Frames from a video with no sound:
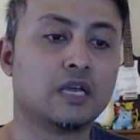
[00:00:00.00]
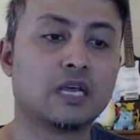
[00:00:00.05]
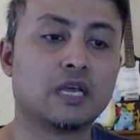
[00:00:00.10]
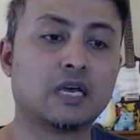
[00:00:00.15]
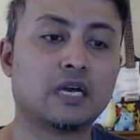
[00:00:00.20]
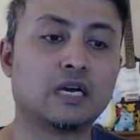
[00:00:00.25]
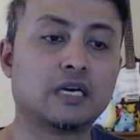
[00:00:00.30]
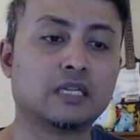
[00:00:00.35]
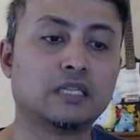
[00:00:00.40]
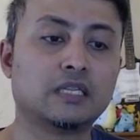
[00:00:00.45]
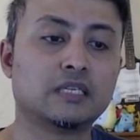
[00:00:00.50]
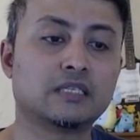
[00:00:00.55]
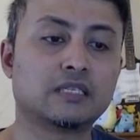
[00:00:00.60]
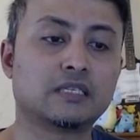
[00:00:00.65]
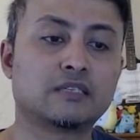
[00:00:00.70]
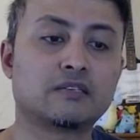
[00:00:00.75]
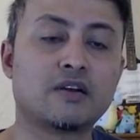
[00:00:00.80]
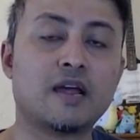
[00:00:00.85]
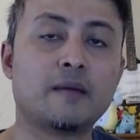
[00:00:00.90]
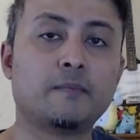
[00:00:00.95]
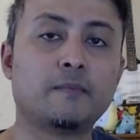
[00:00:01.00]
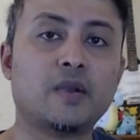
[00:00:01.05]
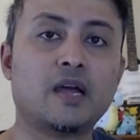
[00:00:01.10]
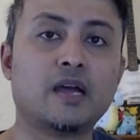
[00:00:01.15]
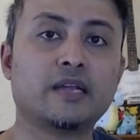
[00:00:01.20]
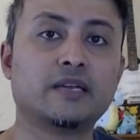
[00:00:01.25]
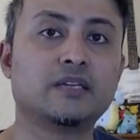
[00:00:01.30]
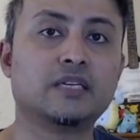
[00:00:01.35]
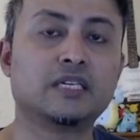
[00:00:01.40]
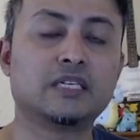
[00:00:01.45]
This tram
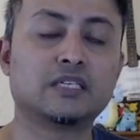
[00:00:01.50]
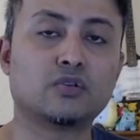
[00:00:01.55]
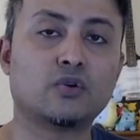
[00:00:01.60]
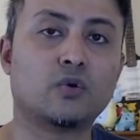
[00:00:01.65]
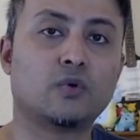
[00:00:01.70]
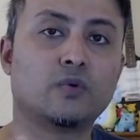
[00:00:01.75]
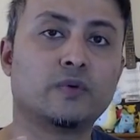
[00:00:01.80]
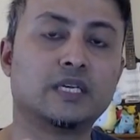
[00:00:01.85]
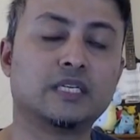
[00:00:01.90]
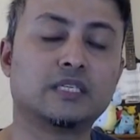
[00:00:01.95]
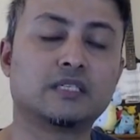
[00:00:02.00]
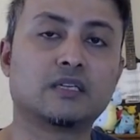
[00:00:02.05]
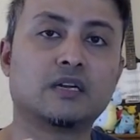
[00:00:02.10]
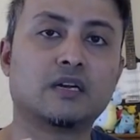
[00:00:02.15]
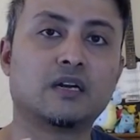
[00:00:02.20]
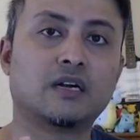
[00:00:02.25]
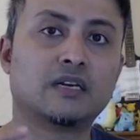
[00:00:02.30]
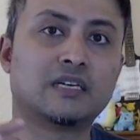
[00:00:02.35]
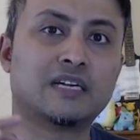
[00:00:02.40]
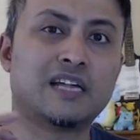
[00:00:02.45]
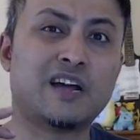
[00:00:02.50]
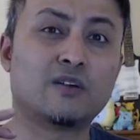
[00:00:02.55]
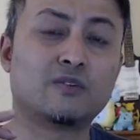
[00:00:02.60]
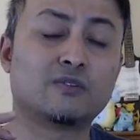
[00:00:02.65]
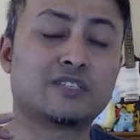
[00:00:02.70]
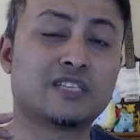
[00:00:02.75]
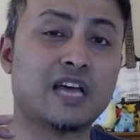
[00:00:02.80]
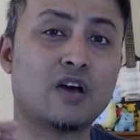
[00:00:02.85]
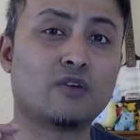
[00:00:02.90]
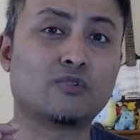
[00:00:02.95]
line is always down
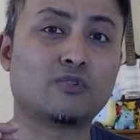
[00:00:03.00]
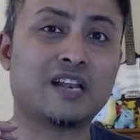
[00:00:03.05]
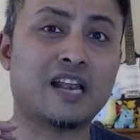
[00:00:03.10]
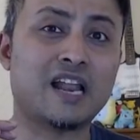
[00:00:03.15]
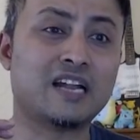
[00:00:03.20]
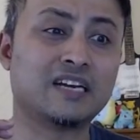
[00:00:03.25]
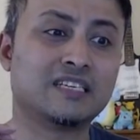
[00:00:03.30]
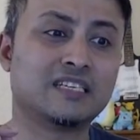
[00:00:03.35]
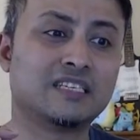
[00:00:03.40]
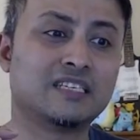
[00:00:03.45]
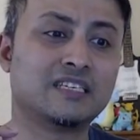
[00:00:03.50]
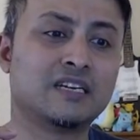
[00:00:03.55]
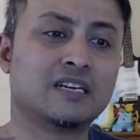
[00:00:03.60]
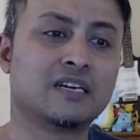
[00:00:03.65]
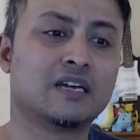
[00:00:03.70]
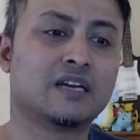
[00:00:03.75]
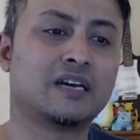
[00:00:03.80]
South London.